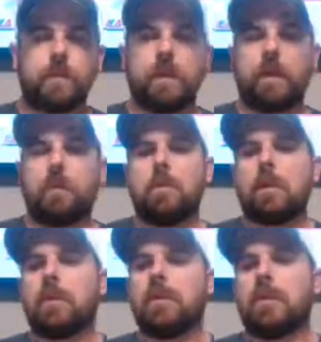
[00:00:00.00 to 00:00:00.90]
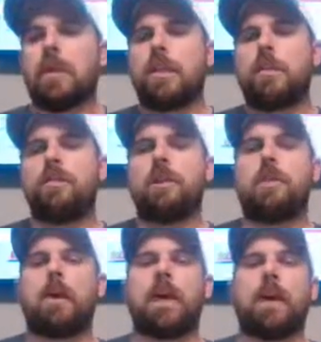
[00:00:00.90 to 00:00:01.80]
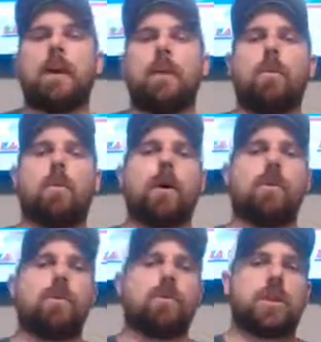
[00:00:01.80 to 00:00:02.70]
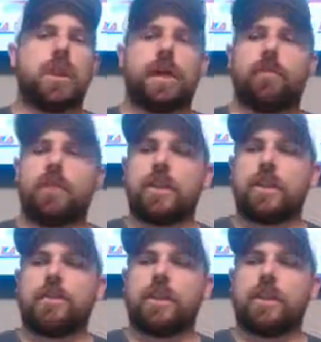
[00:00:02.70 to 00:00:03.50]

Yeah. So tell us a bit about where it all started for yourself.